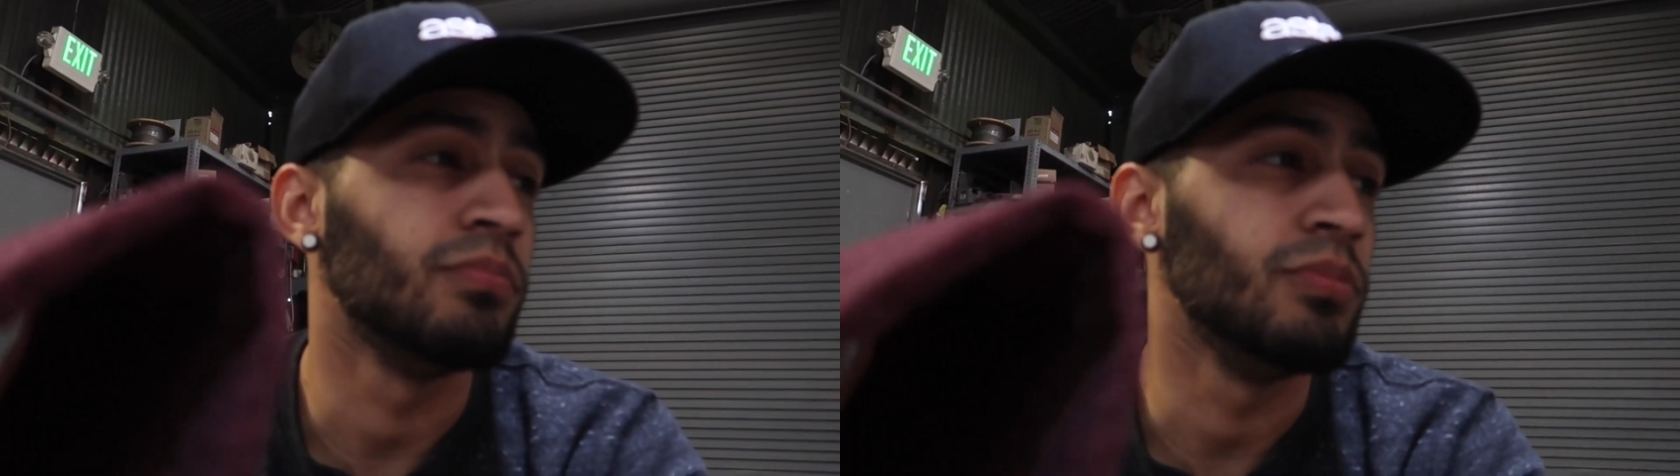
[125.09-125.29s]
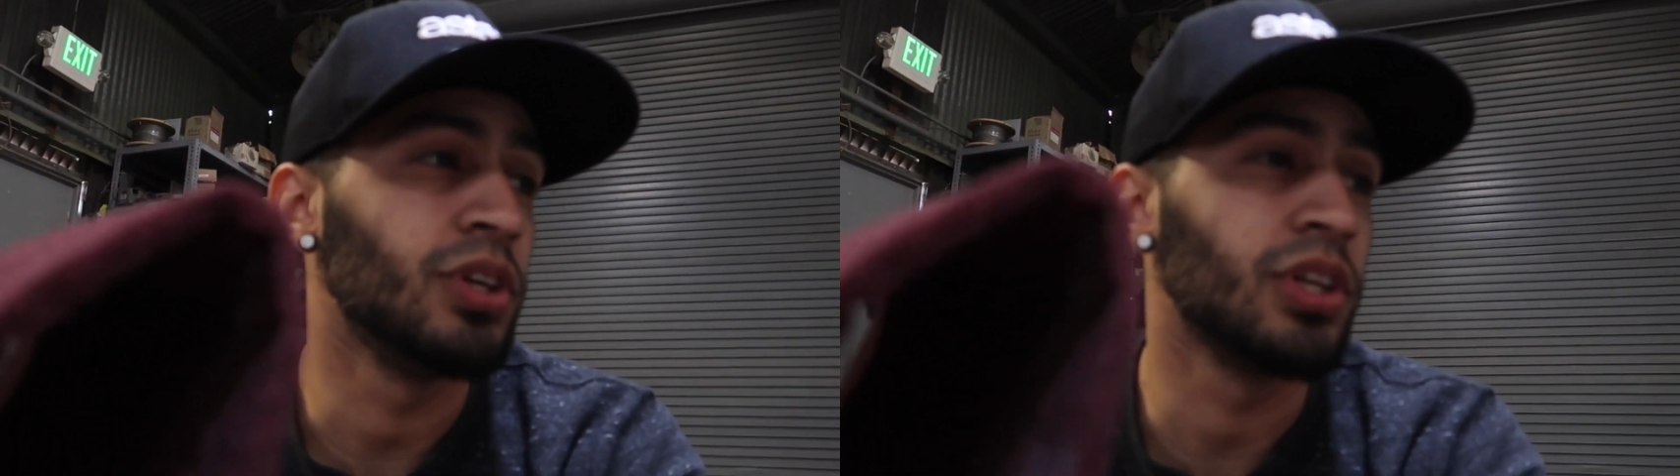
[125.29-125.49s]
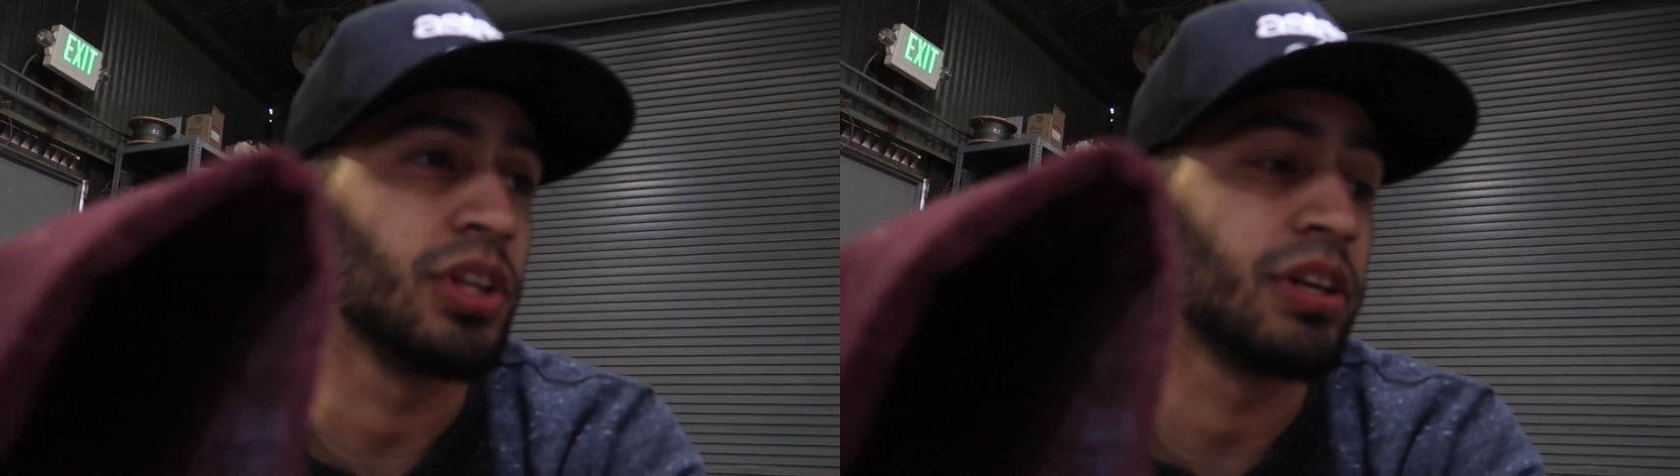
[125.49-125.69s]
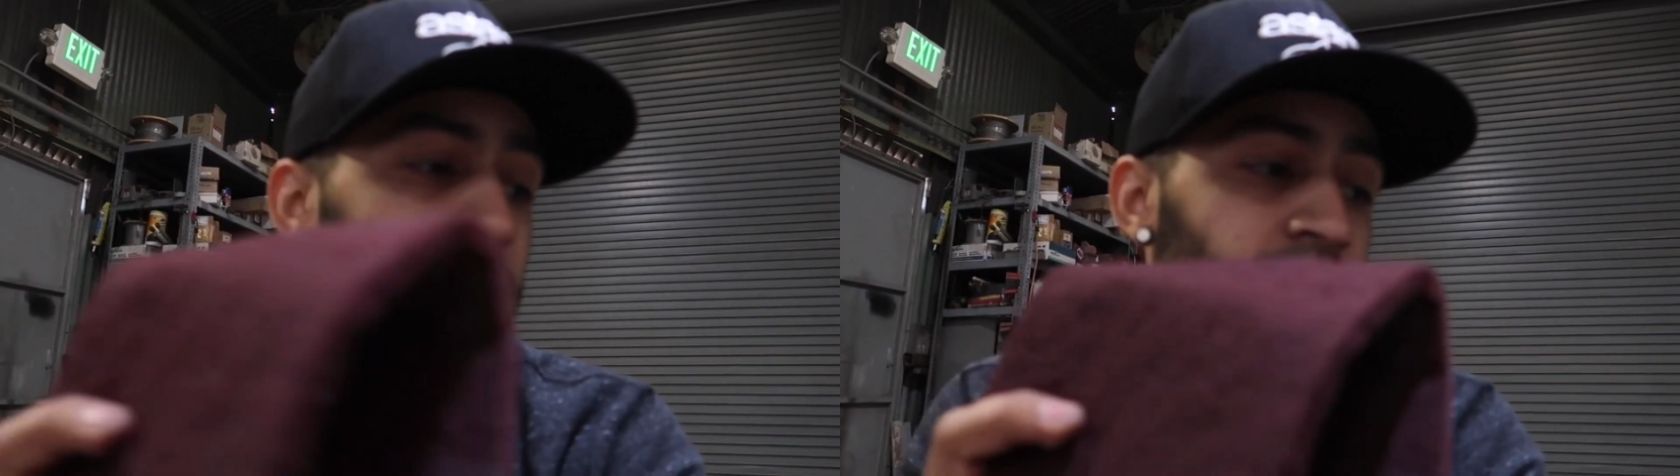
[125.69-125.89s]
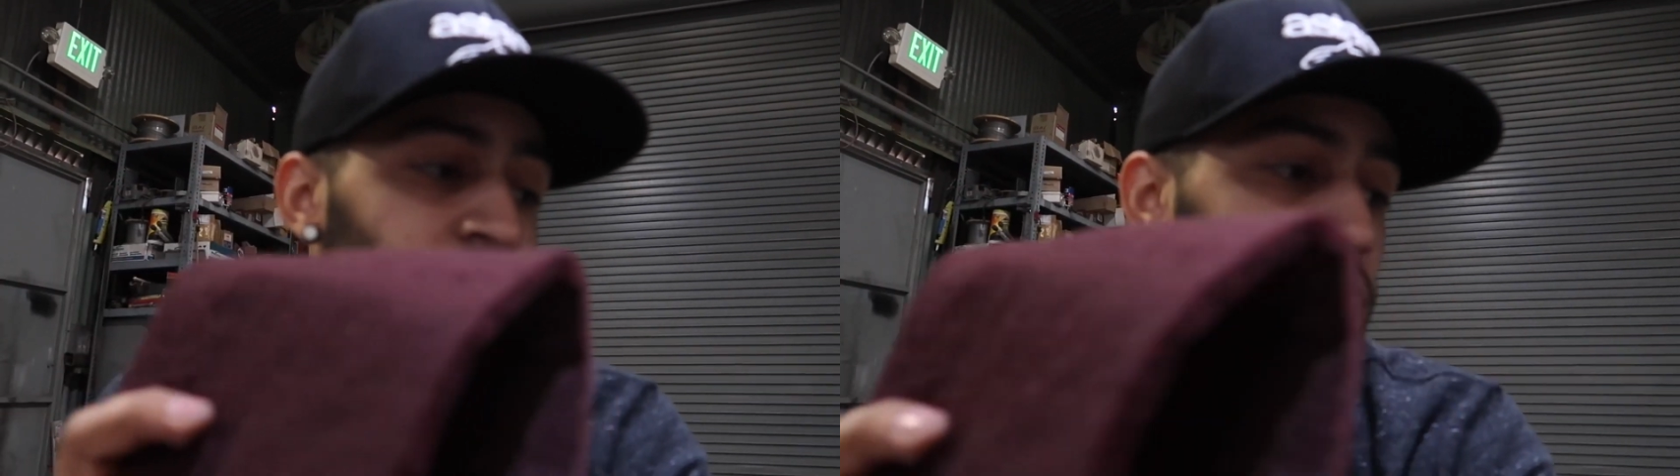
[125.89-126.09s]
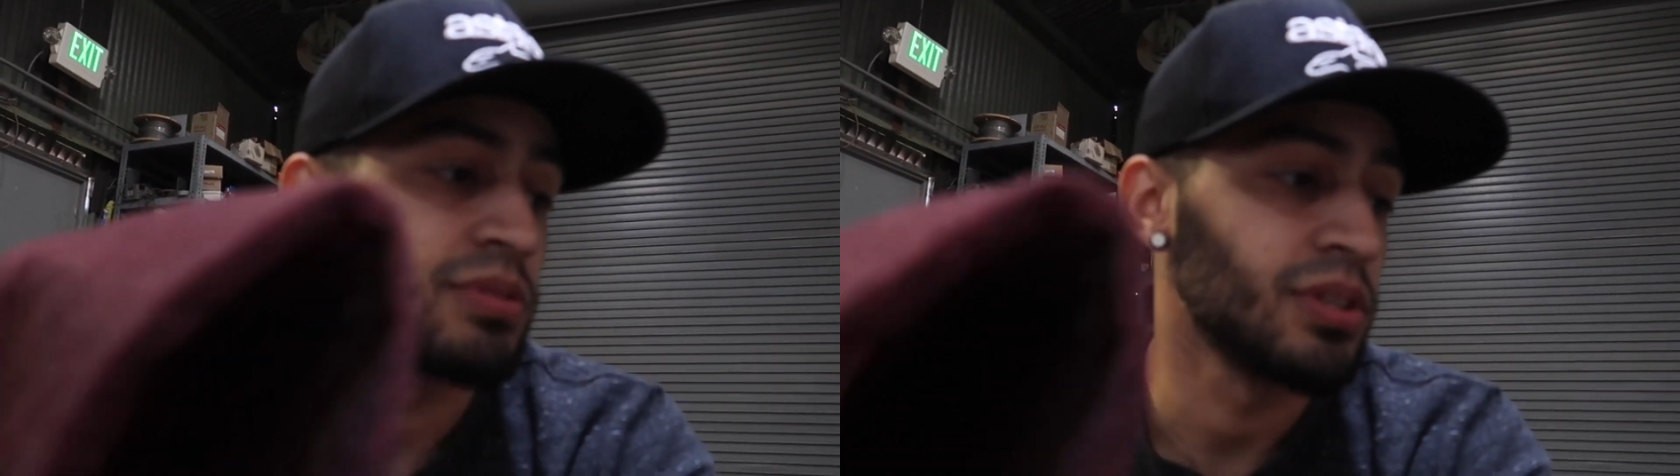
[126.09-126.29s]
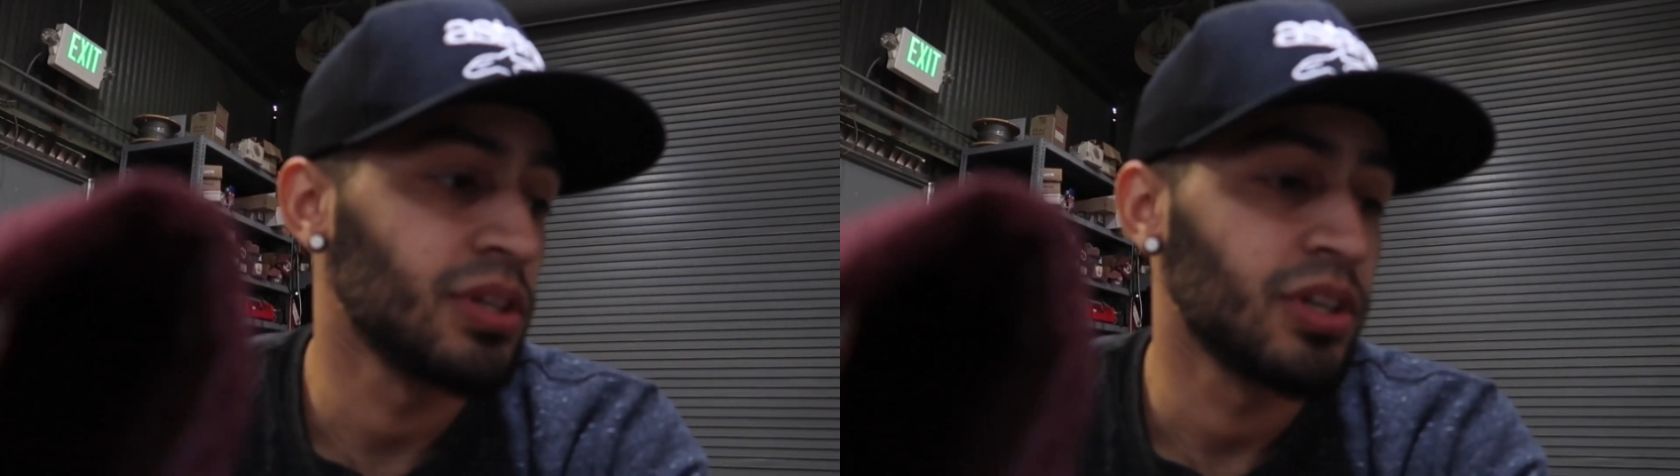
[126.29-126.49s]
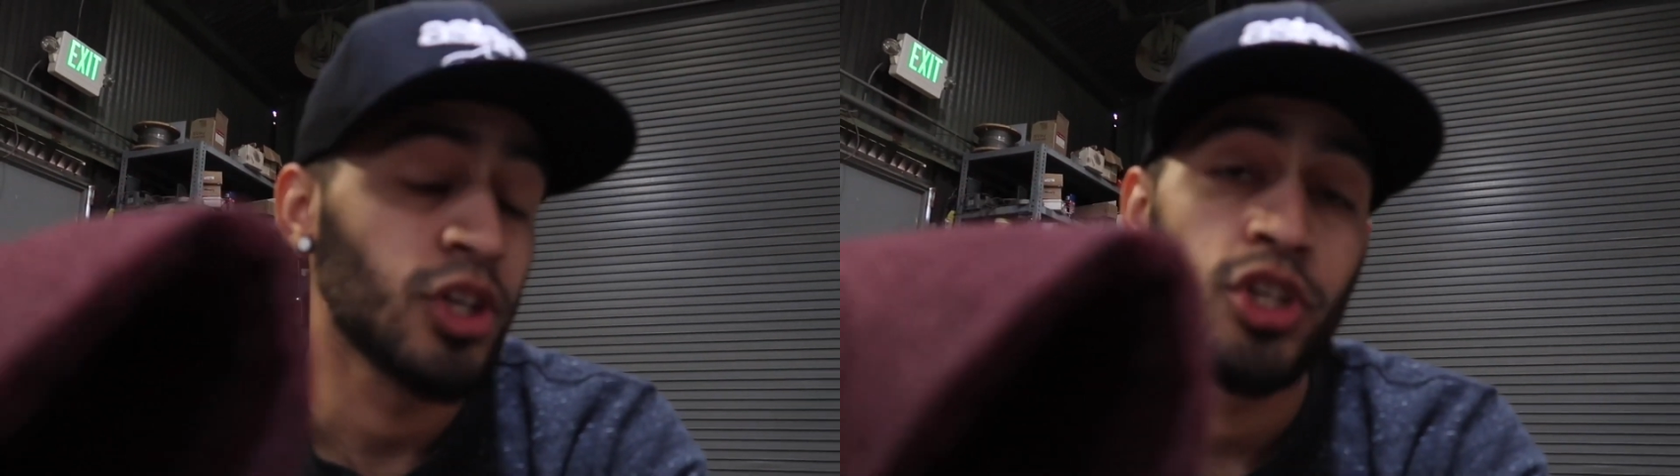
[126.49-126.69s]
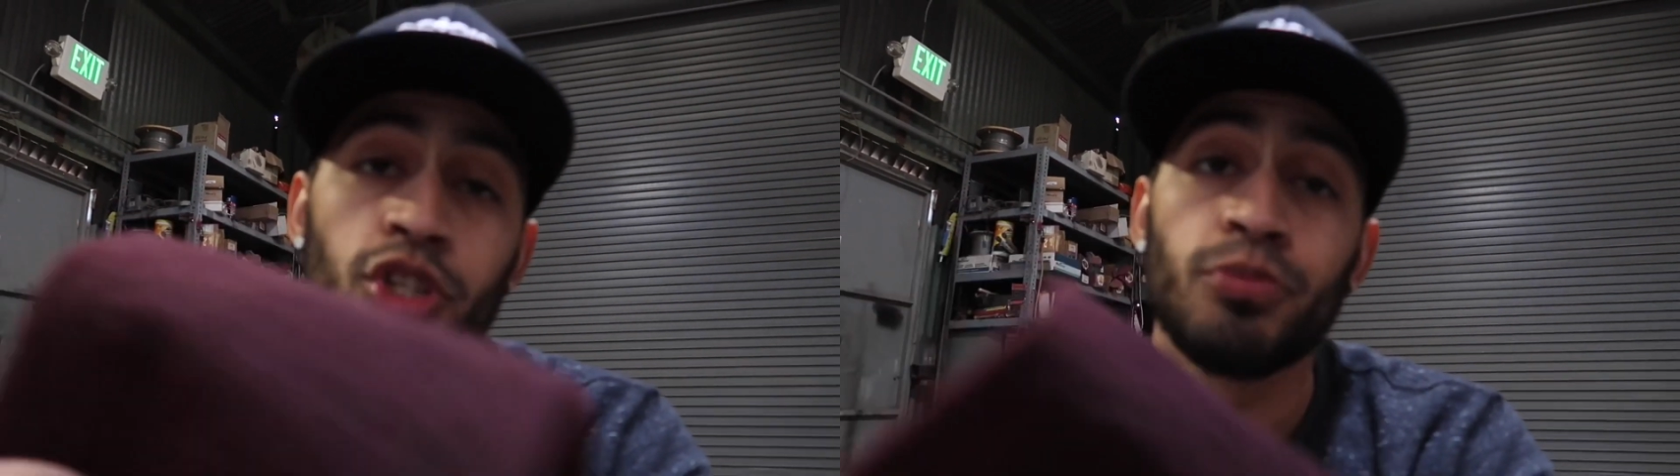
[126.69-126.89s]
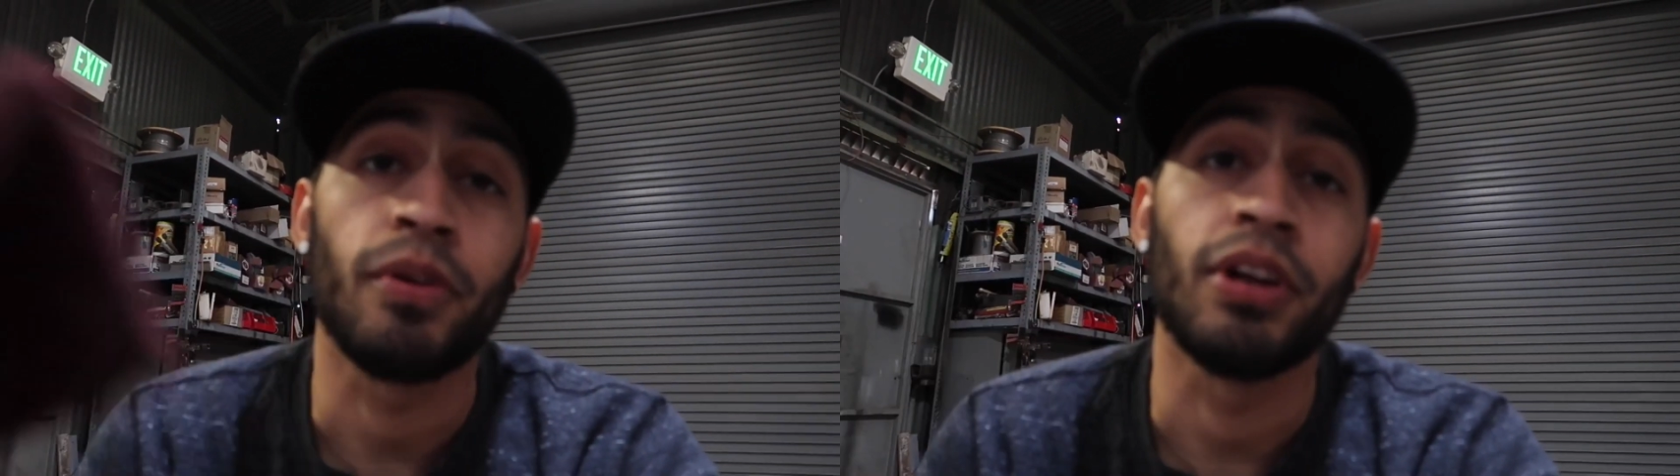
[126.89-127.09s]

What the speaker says: You can literally just spray